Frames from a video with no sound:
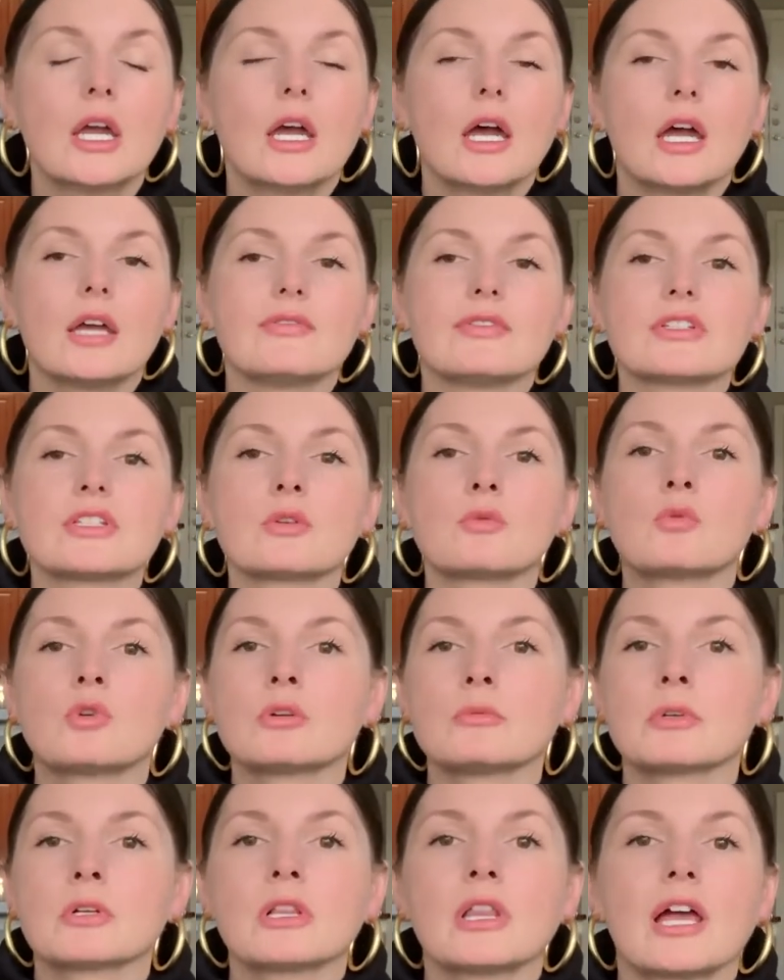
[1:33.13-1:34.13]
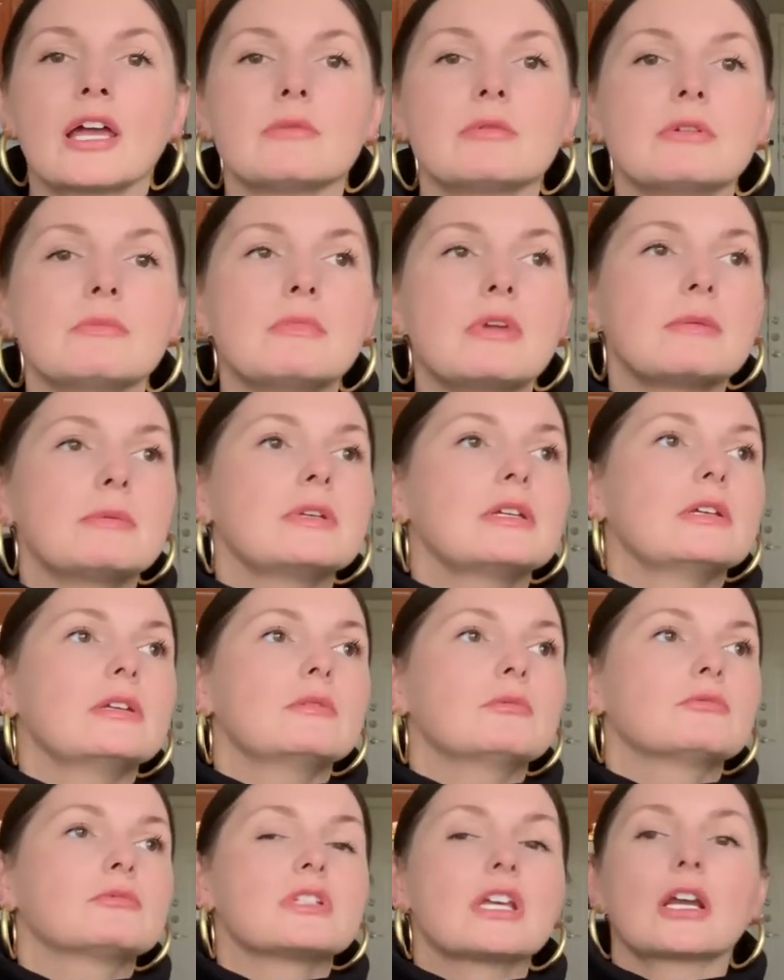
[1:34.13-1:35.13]
If it's a warmer climate,
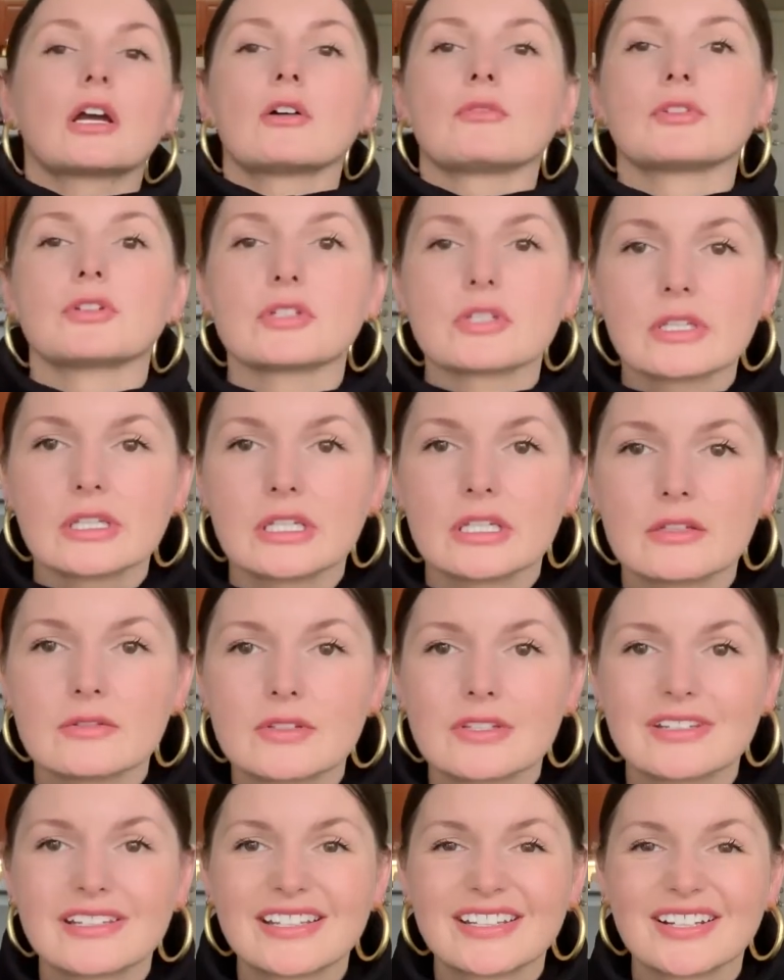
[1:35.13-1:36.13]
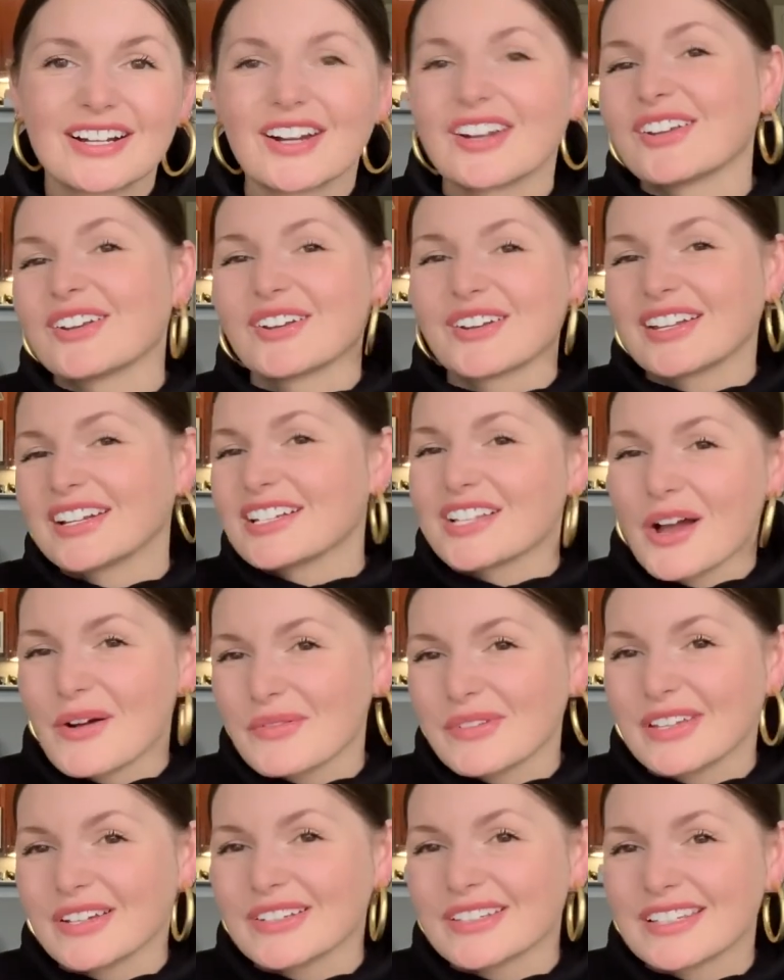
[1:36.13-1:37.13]
maybe take off your sleeves, or you know, get a
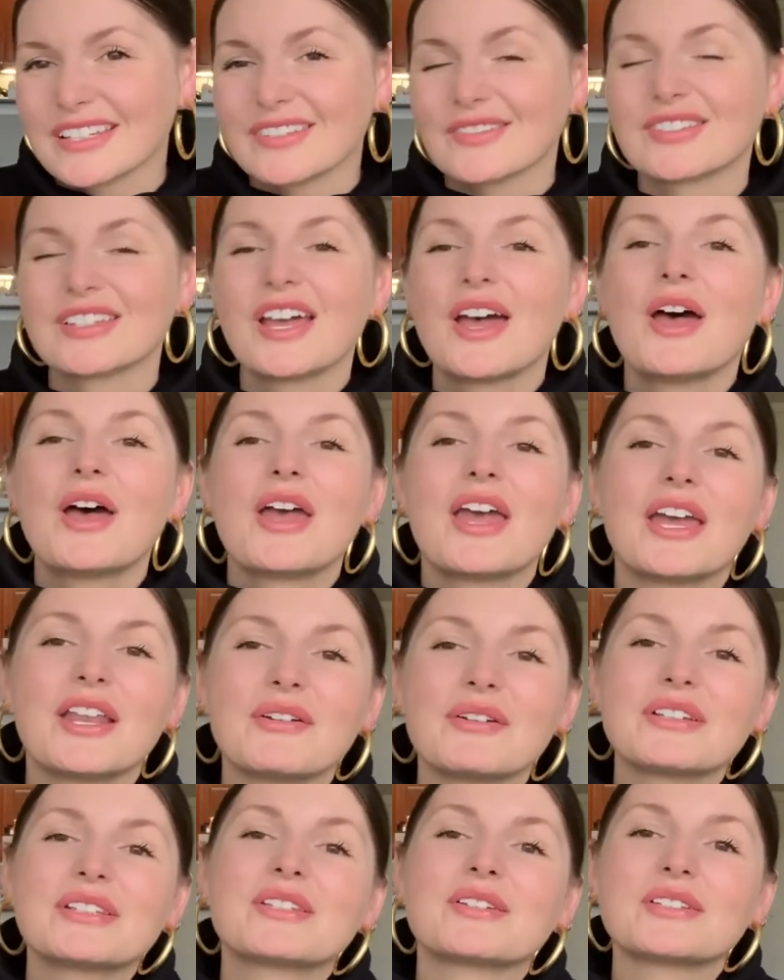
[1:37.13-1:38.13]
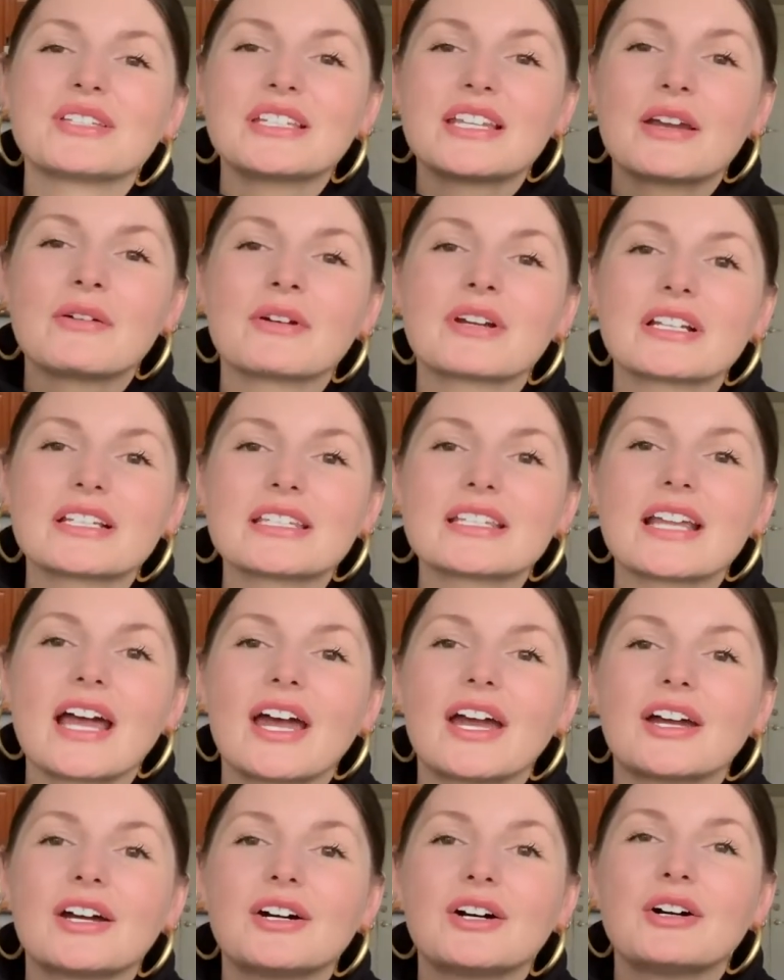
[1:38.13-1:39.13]
top without sleeves. Anyway, so today we're gonna
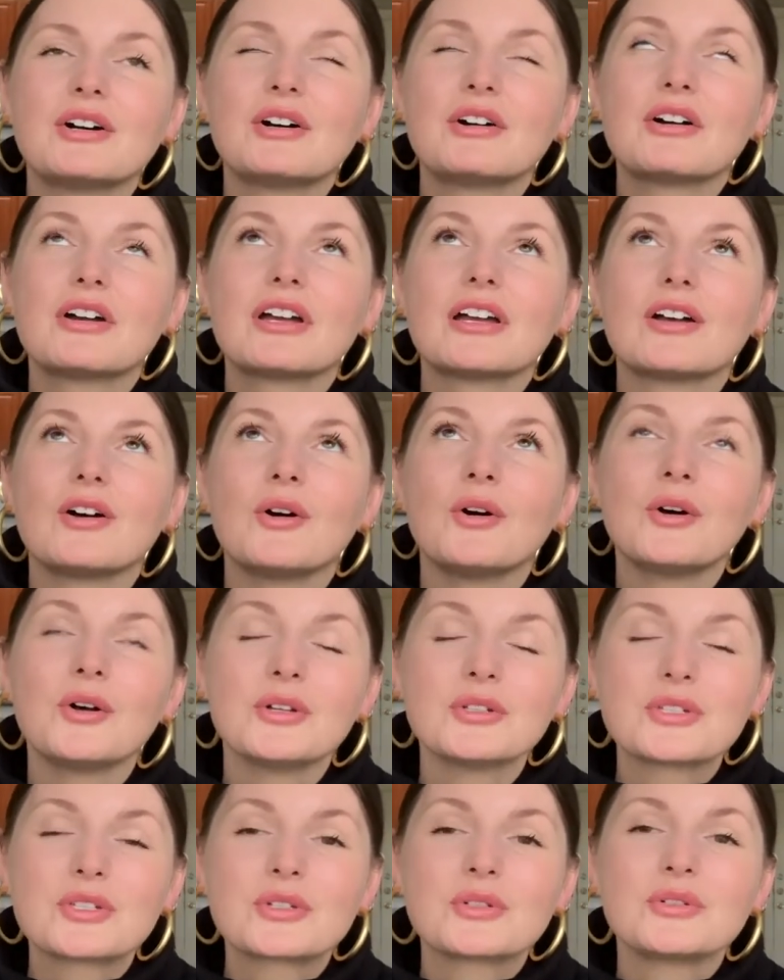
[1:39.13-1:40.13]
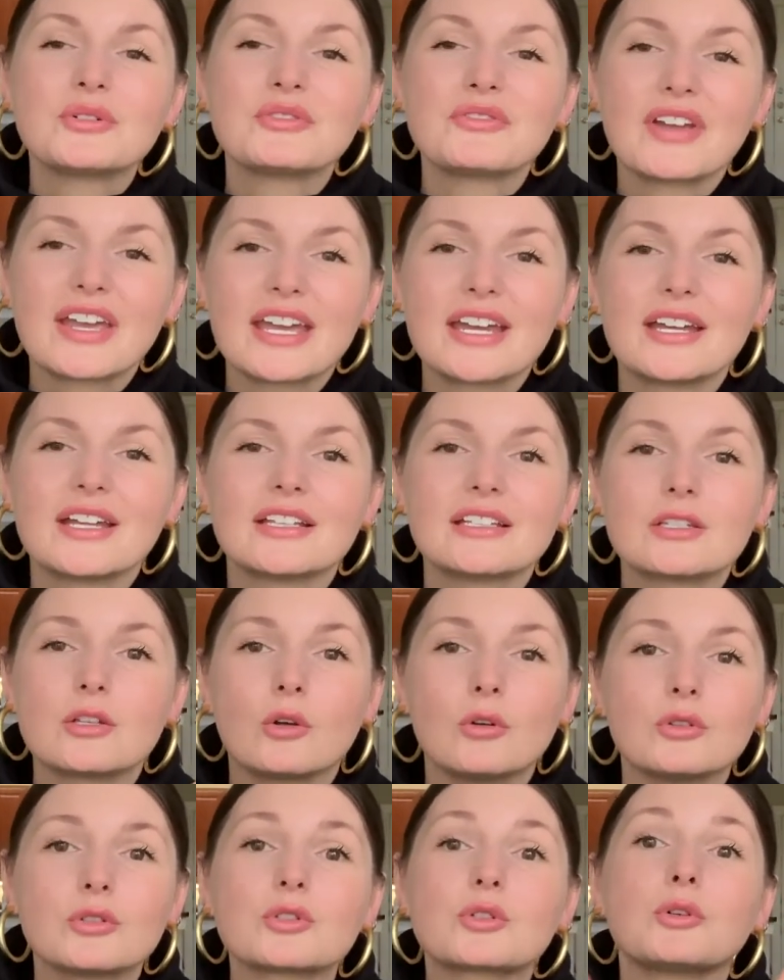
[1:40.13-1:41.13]
style Old Skool Vans,
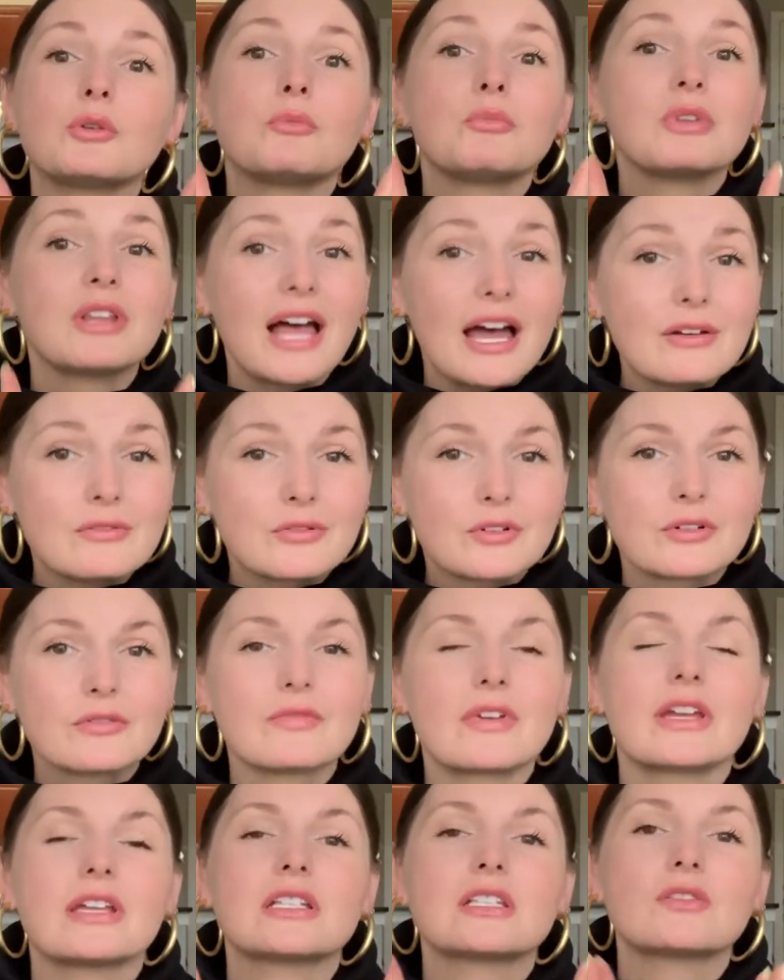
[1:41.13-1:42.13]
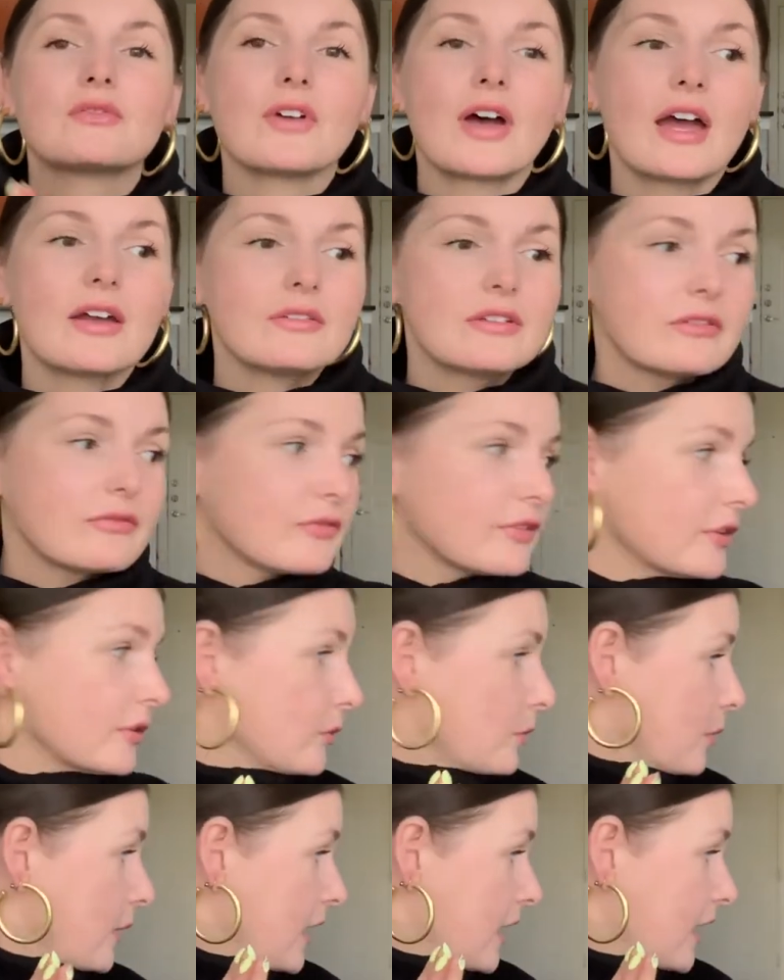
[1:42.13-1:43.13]
Old Skool Platform Vans, five
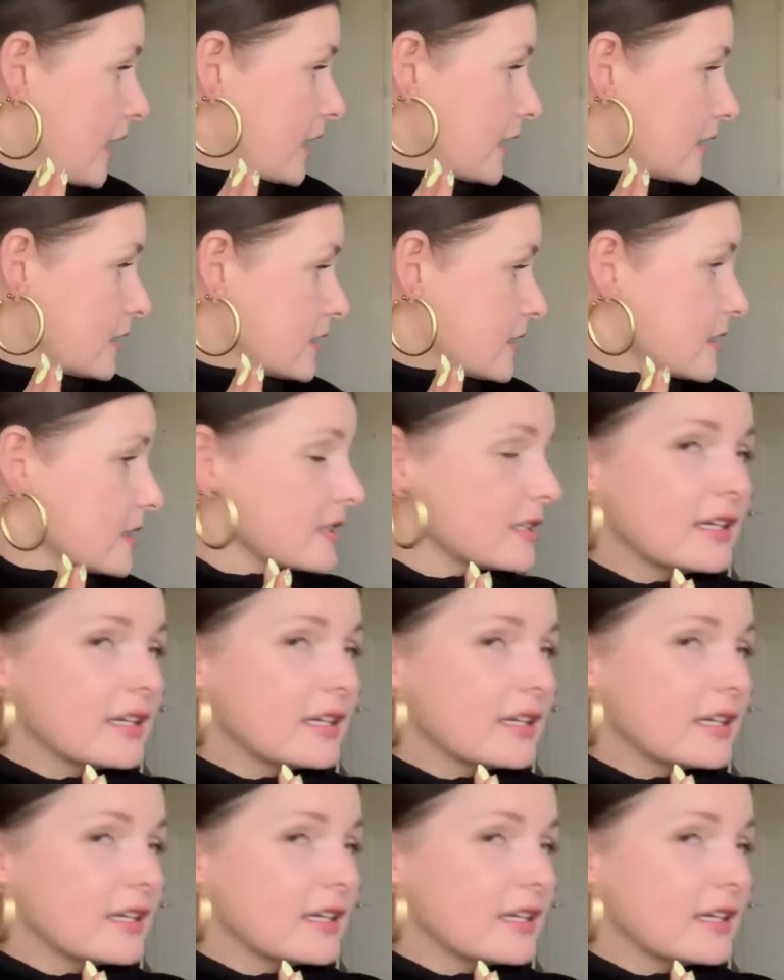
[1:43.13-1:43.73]
different ways.